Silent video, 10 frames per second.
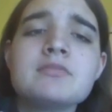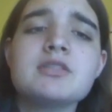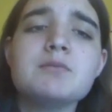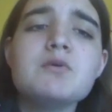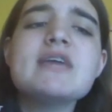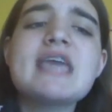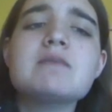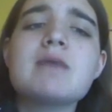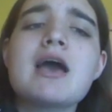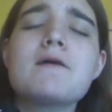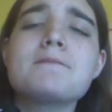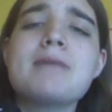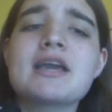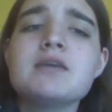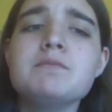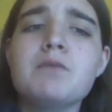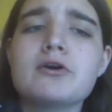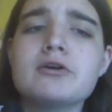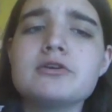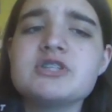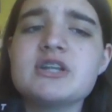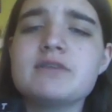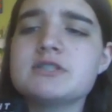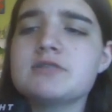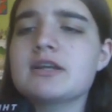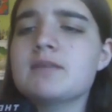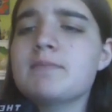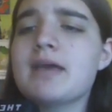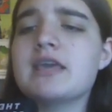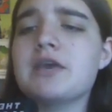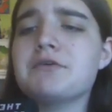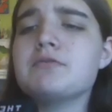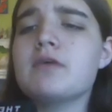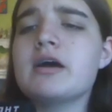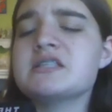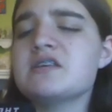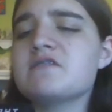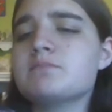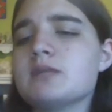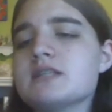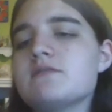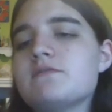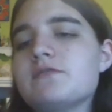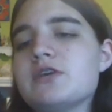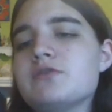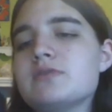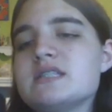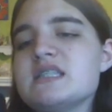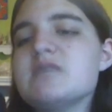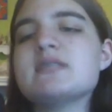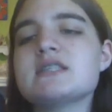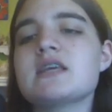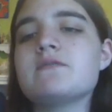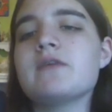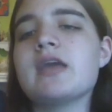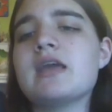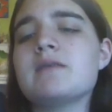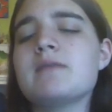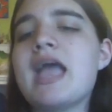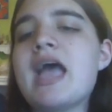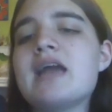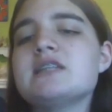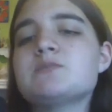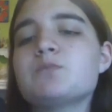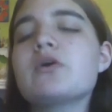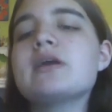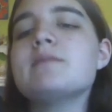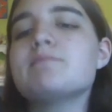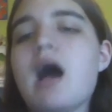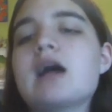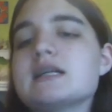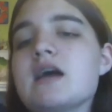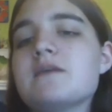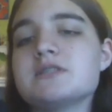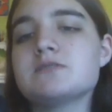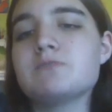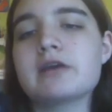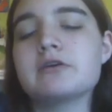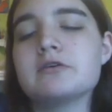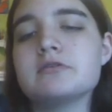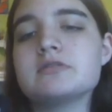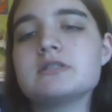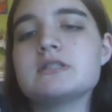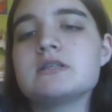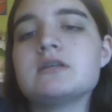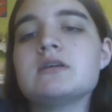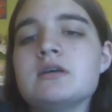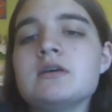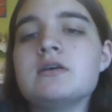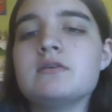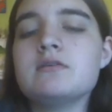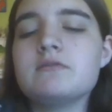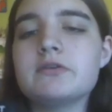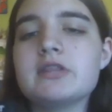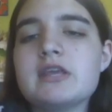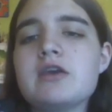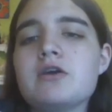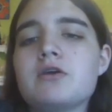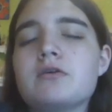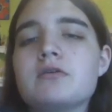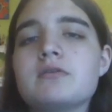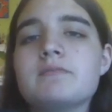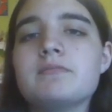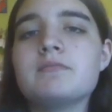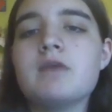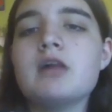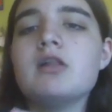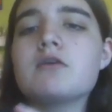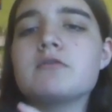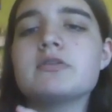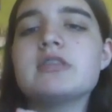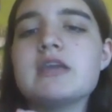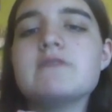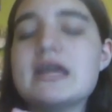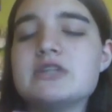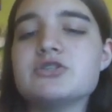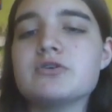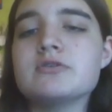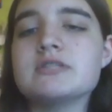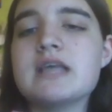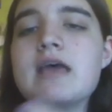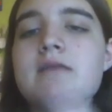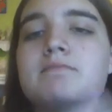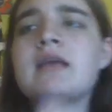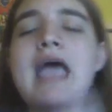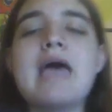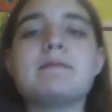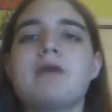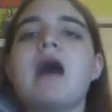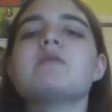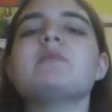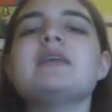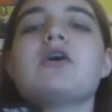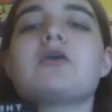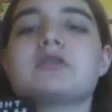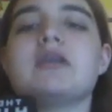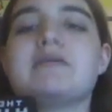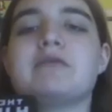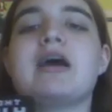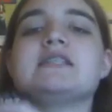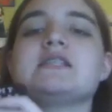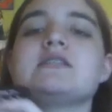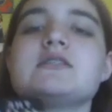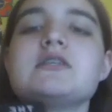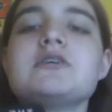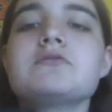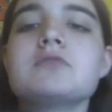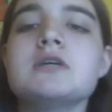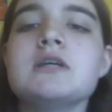the movie came out back in March, and it was directed by Gary Roth of Pleasant View and Seabiscuit fame, and it's broken box office records for the year, along with The Avengers and probably Dark Knight Rises too.